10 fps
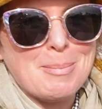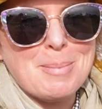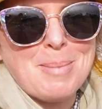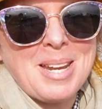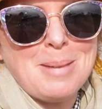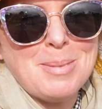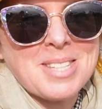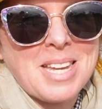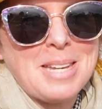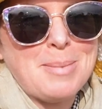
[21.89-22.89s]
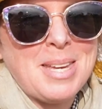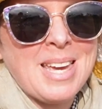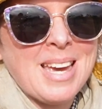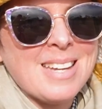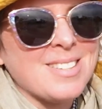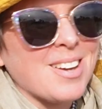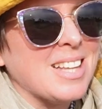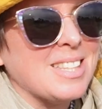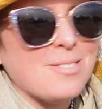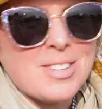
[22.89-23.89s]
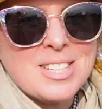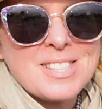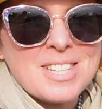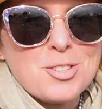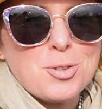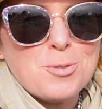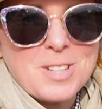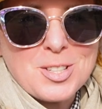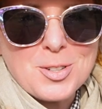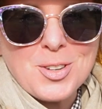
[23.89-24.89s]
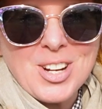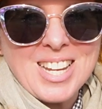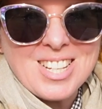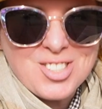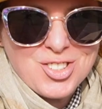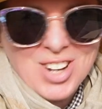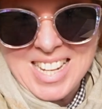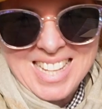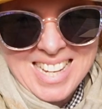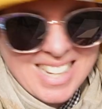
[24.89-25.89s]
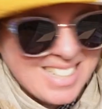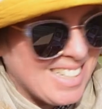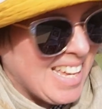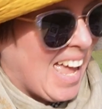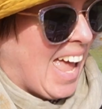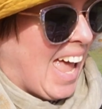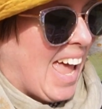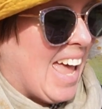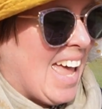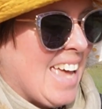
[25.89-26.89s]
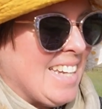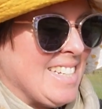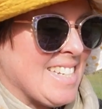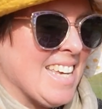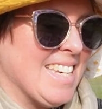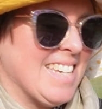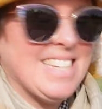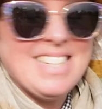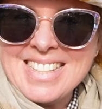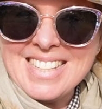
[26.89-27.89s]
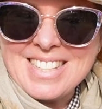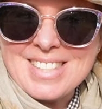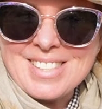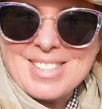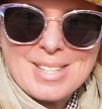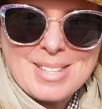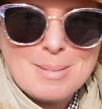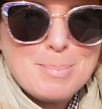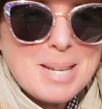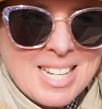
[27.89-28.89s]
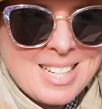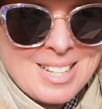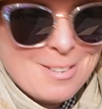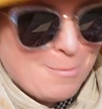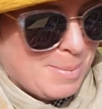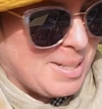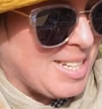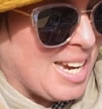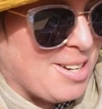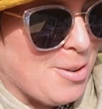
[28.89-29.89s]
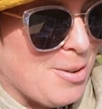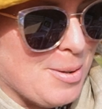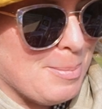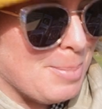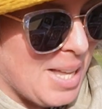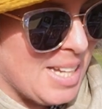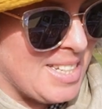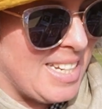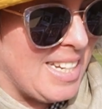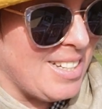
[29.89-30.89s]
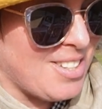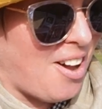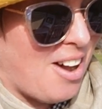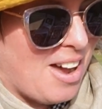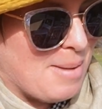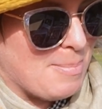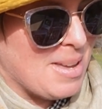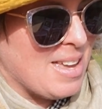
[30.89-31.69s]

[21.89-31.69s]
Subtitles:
My name is Amy and I live in central Victoria, Australia, and it is the beginning of potato planting time.